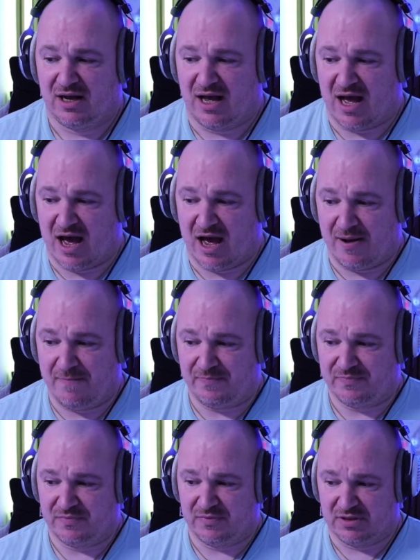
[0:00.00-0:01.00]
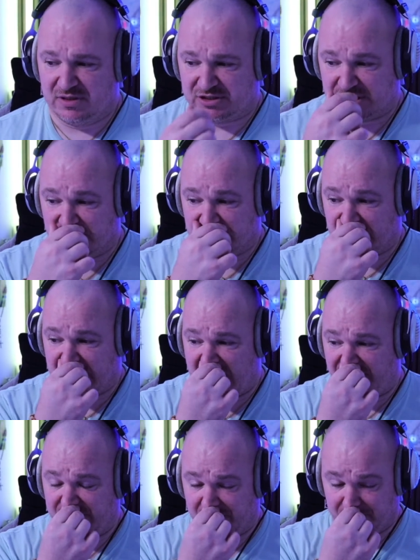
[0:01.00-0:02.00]
so there's going to
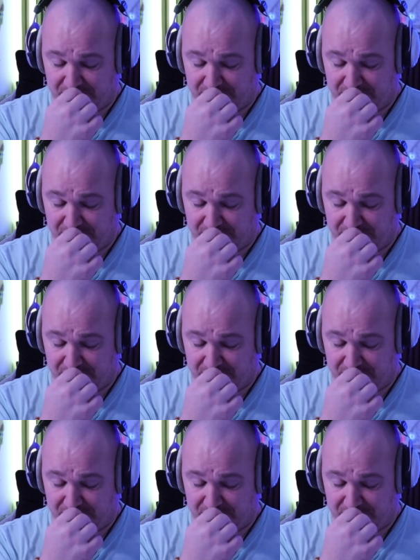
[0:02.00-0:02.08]
have to,